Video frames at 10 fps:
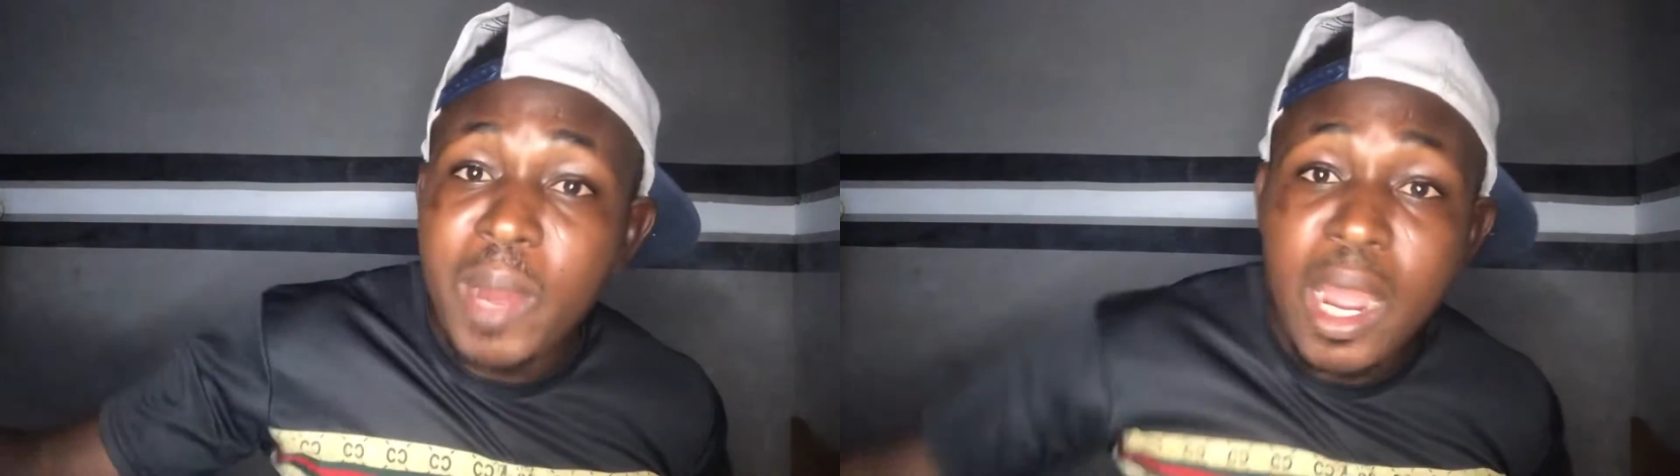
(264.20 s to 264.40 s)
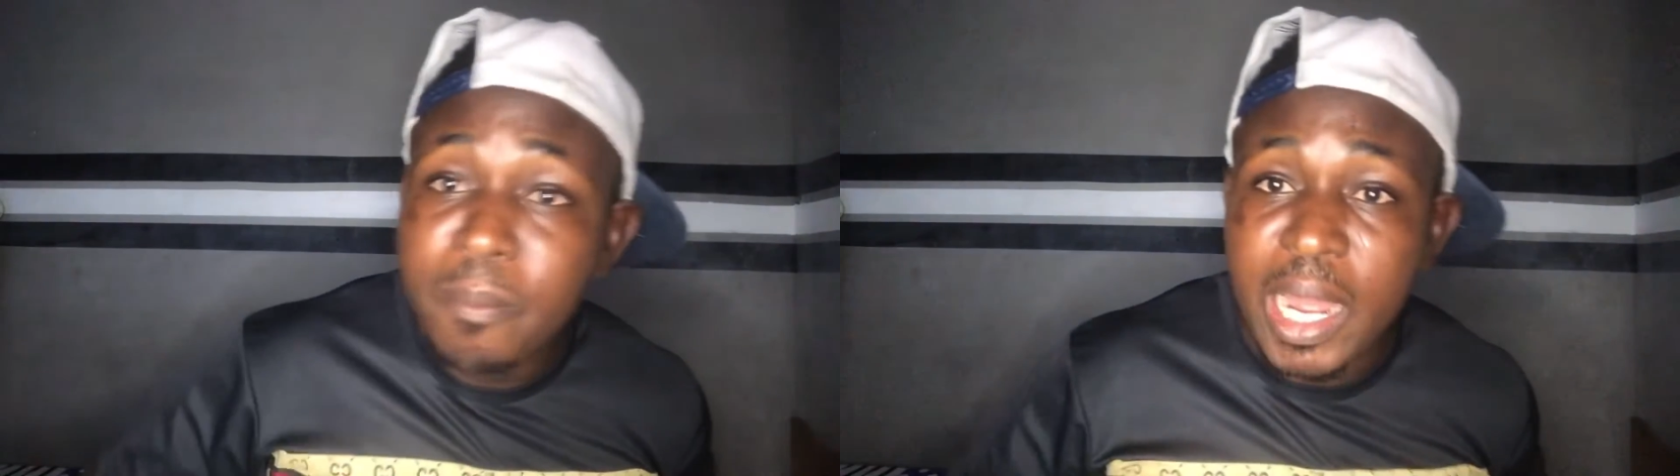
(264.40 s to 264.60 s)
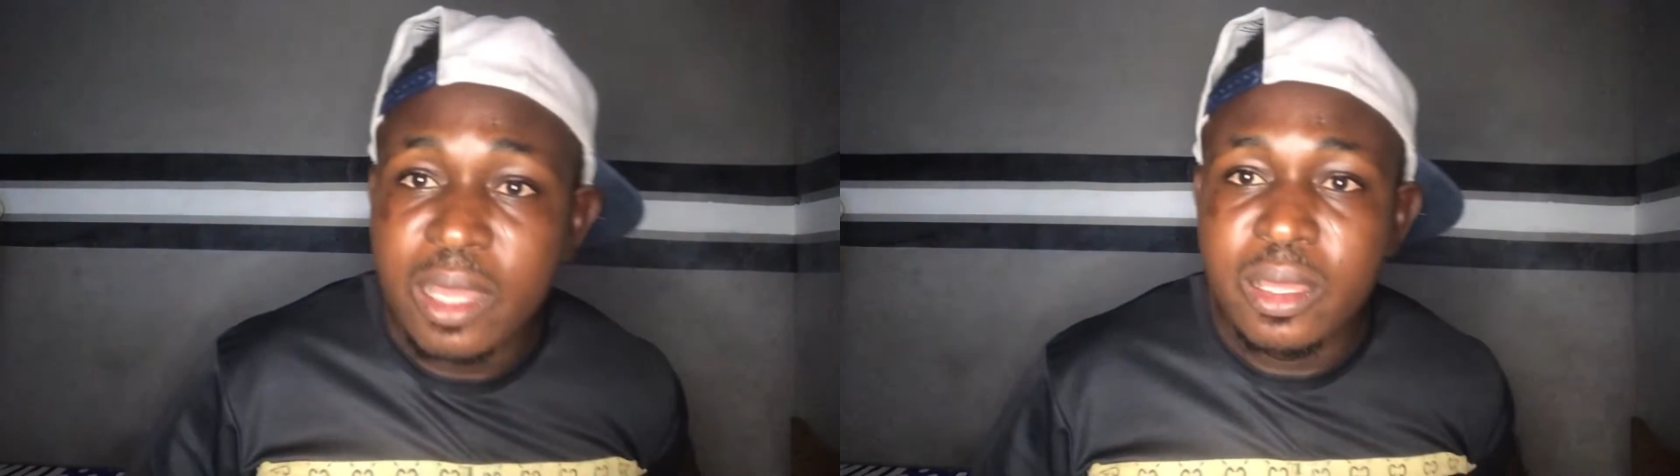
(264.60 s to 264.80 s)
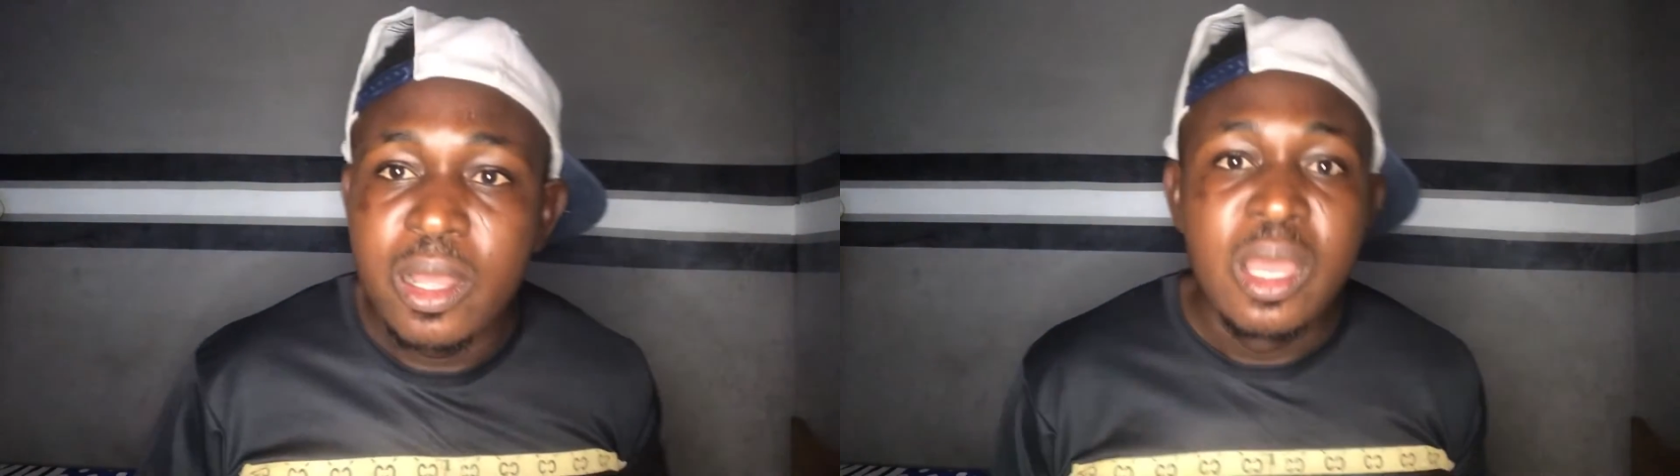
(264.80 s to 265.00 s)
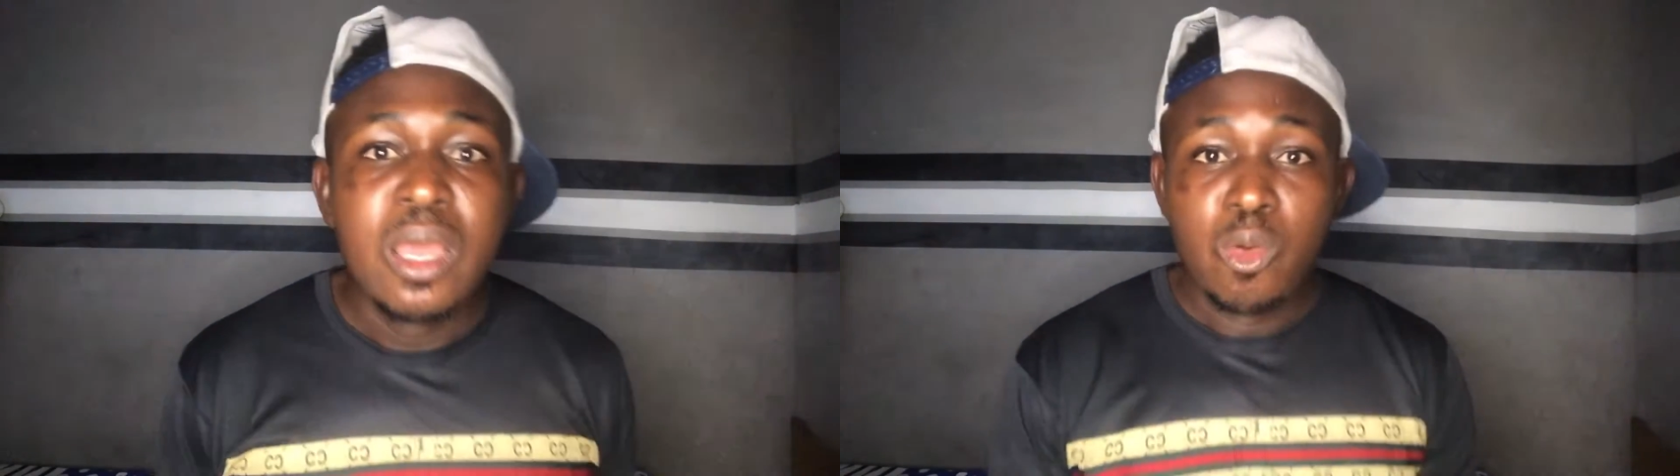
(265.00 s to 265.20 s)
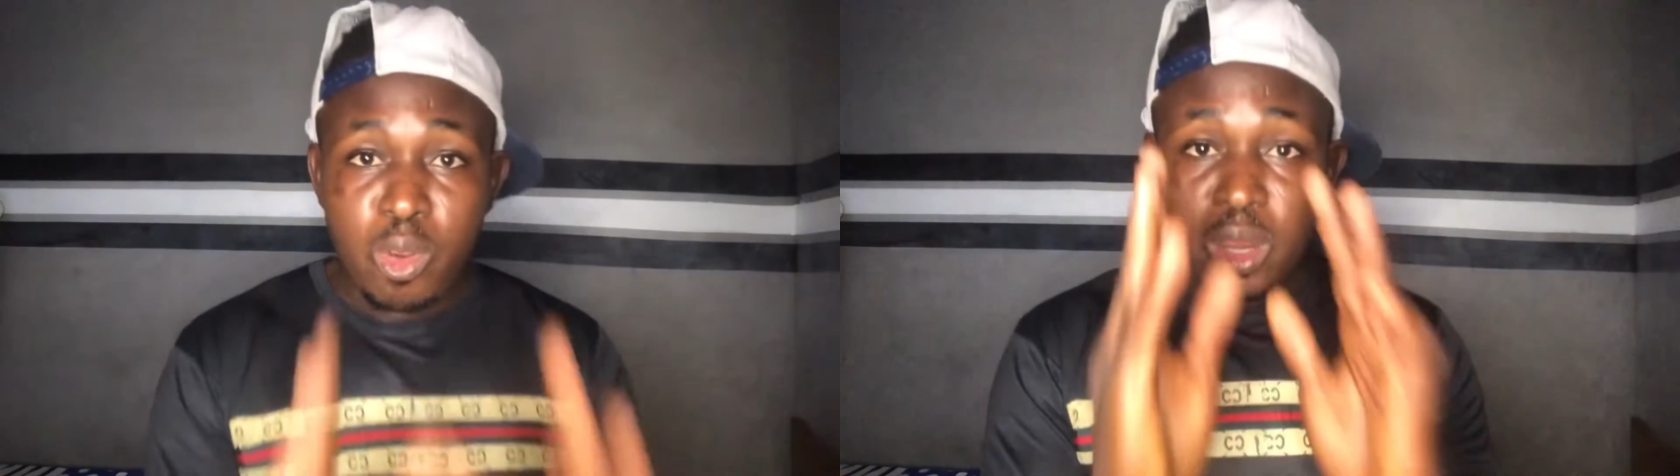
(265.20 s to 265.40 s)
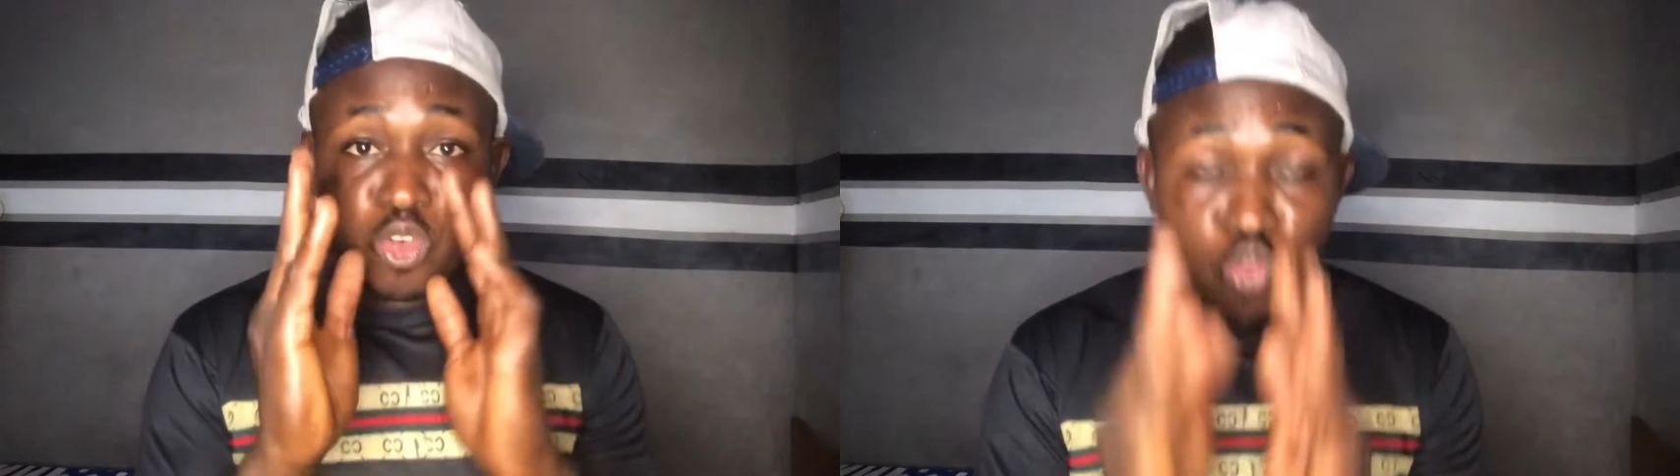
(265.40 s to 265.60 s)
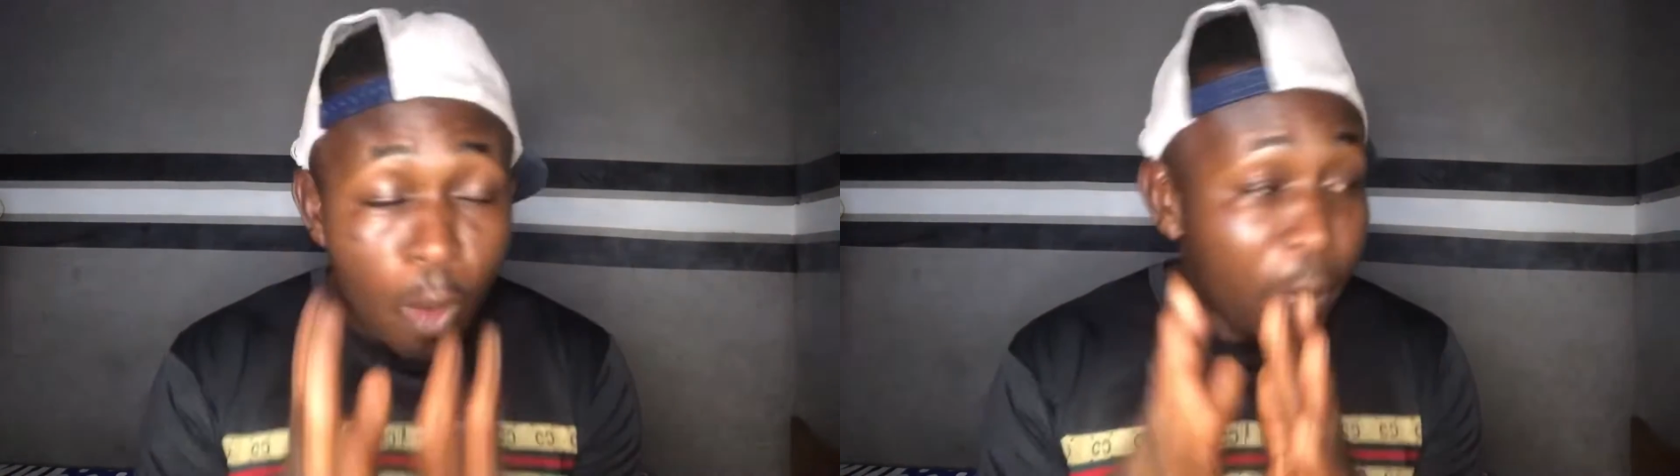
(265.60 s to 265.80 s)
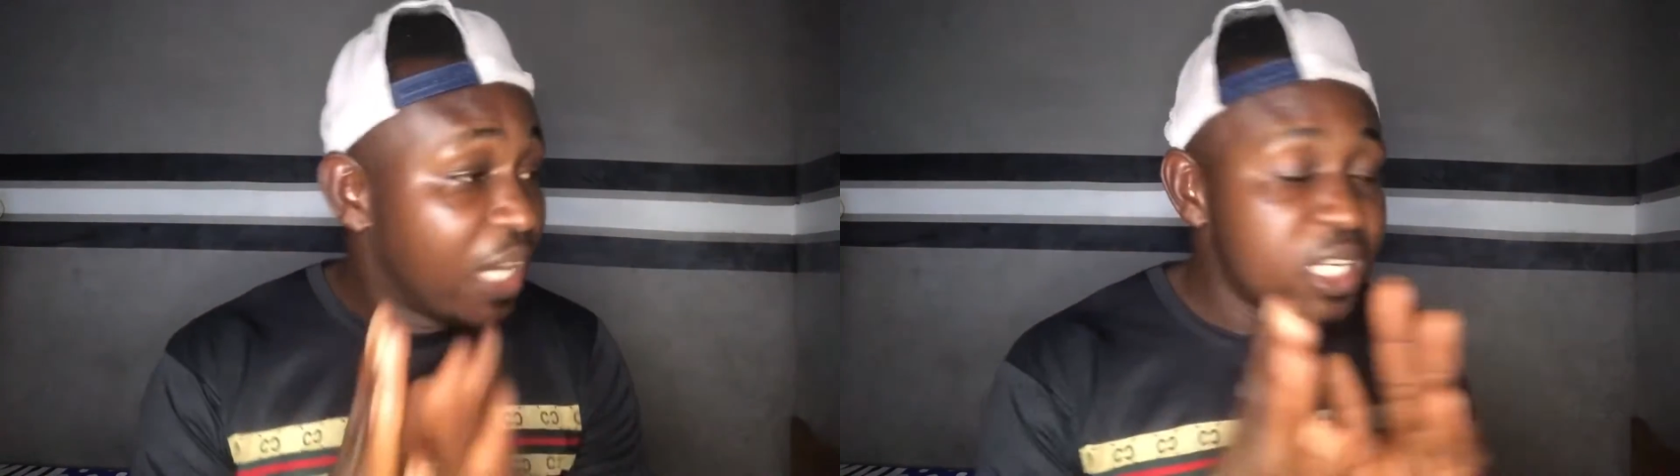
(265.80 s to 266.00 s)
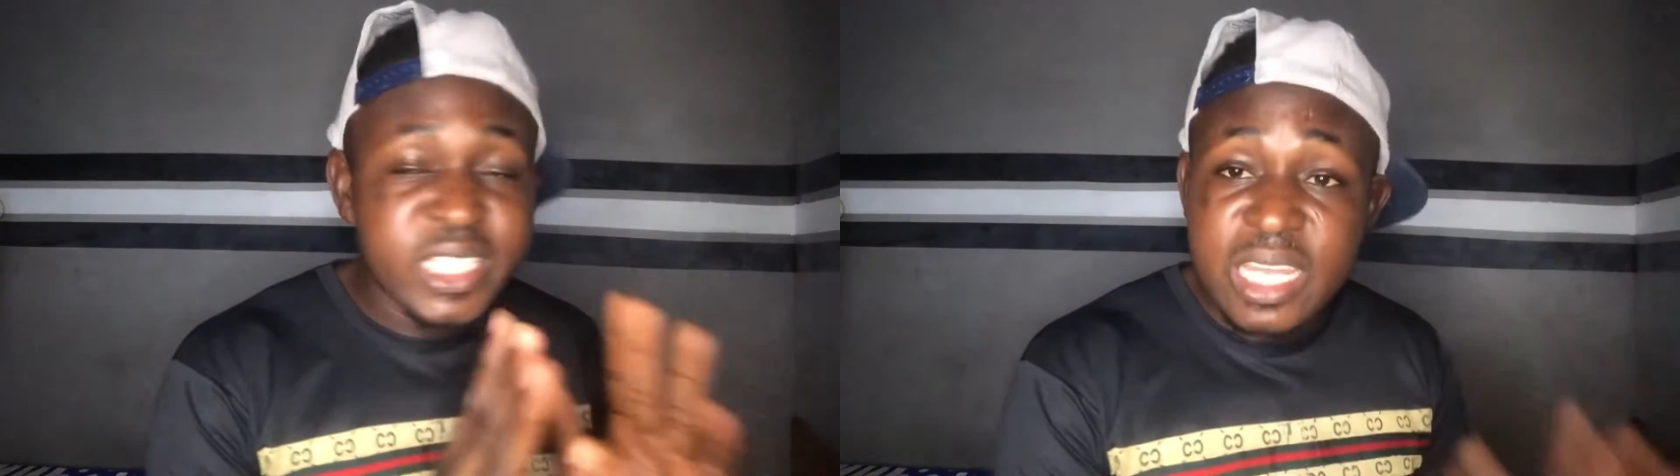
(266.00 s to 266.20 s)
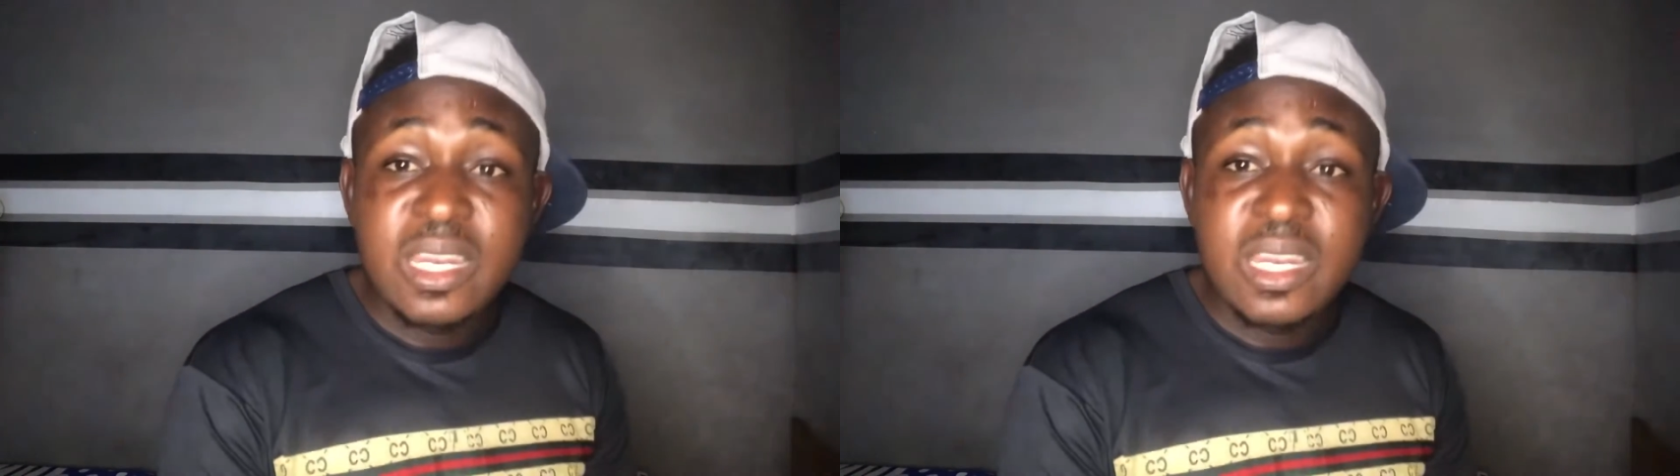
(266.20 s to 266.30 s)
Mahama. Nobody is saying